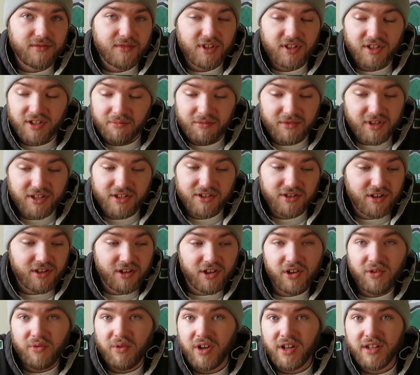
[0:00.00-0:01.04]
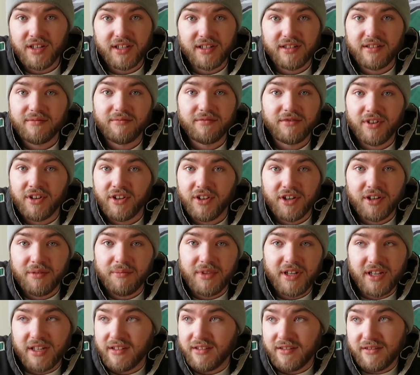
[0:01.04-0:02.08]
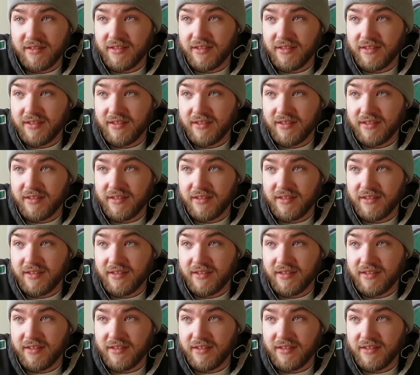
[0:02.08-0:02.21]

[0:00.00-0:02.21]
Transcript: some things are going to go on that are going to make